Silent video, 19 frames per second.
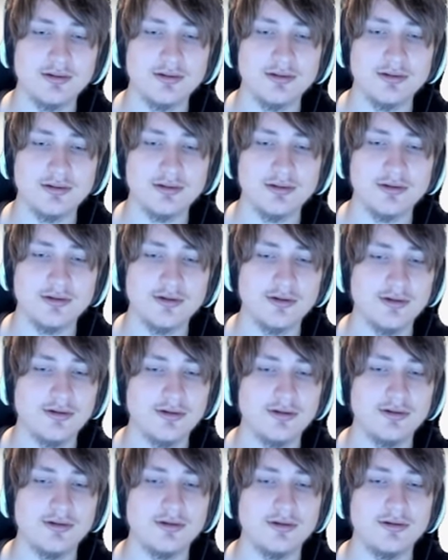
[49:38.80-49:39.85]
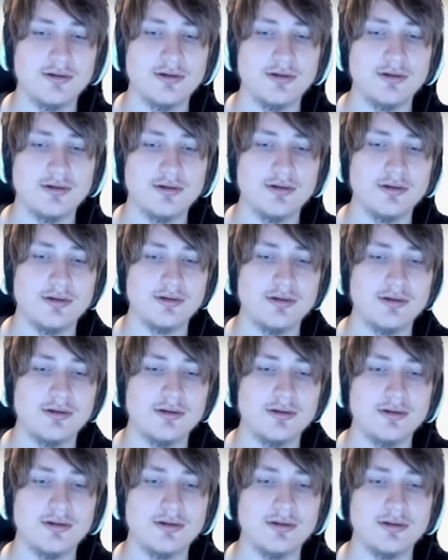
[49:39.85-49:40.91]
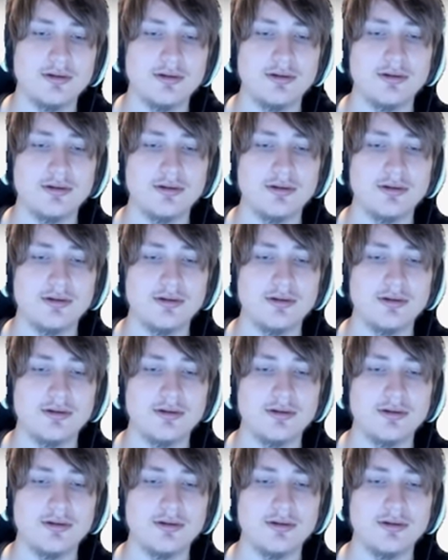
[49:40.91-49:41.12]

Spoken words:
[no speech]